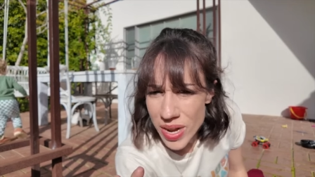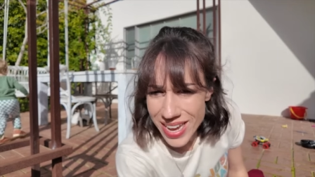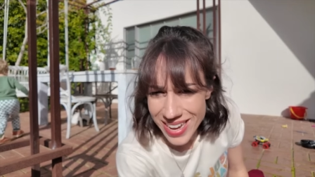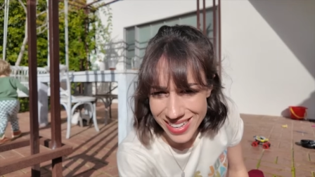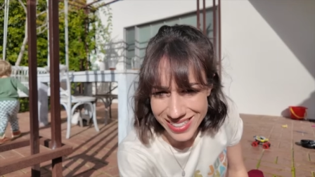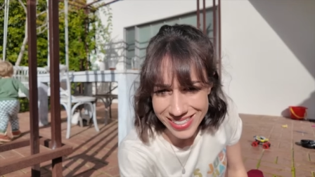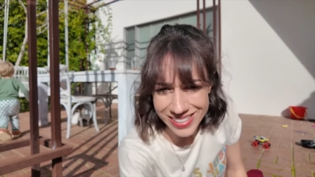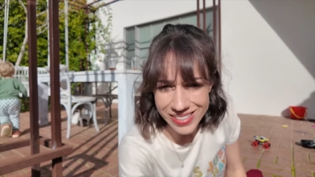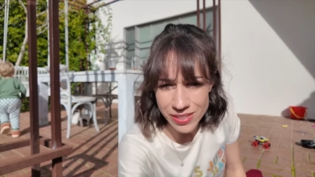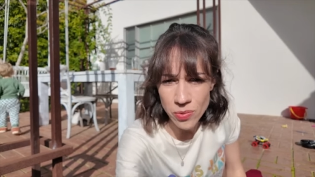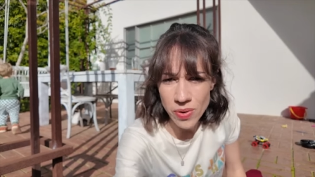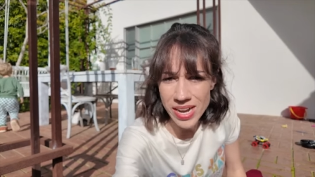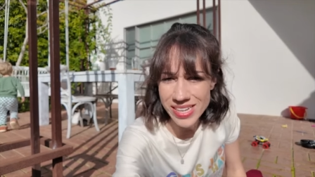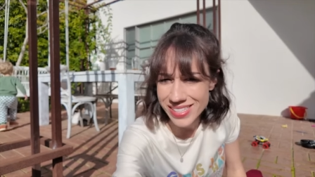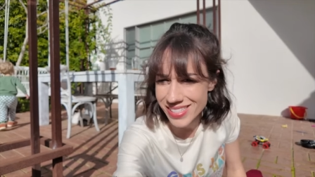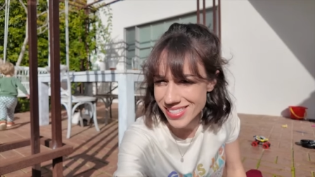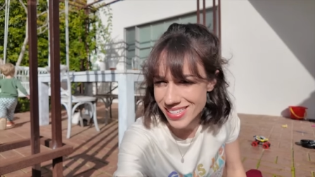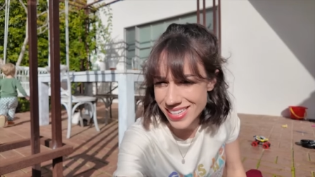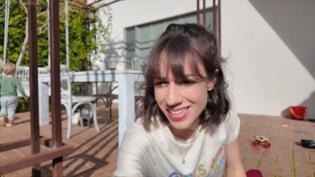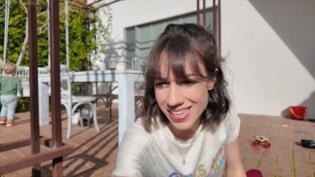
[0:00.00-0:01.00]
it.
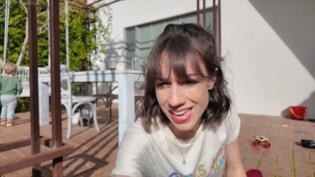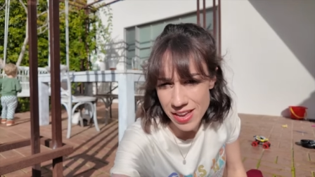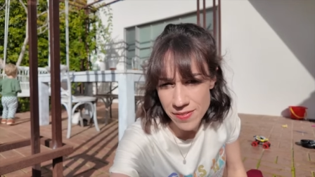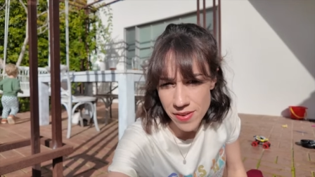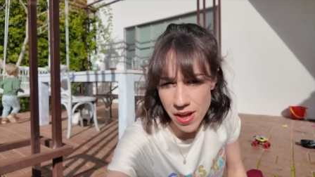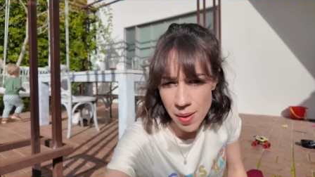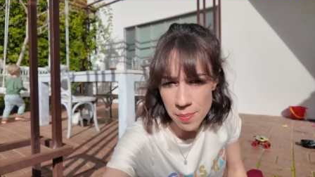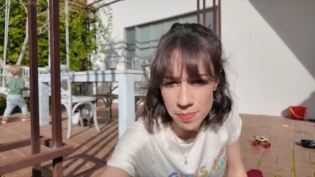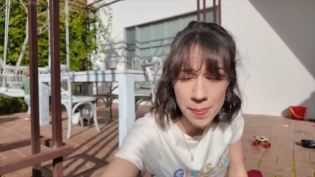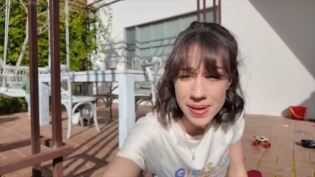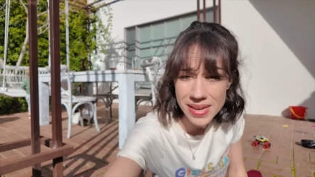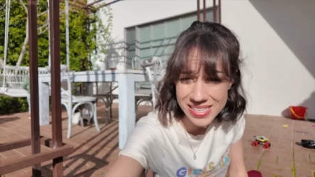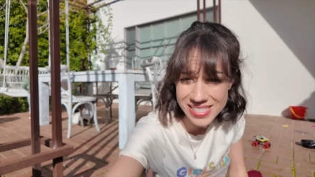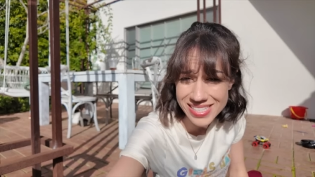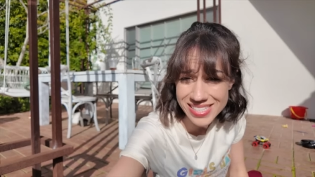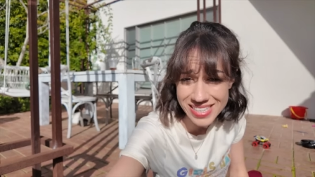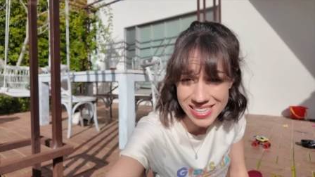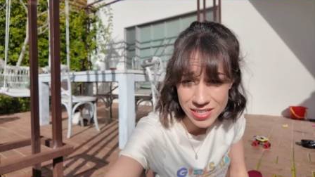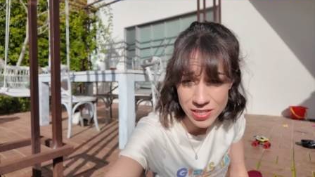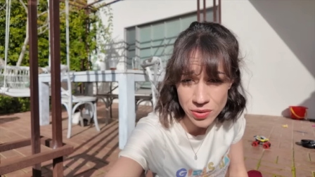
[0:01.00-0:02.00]
Wesley gave up, but
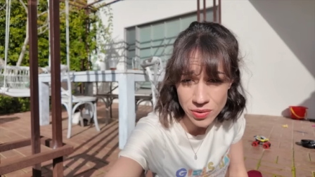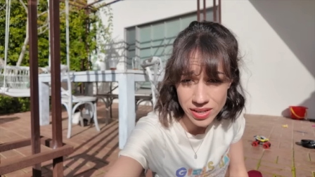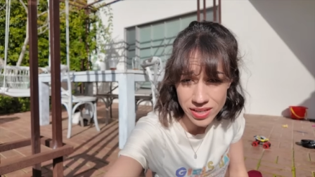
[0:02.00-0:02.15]
Maisie's into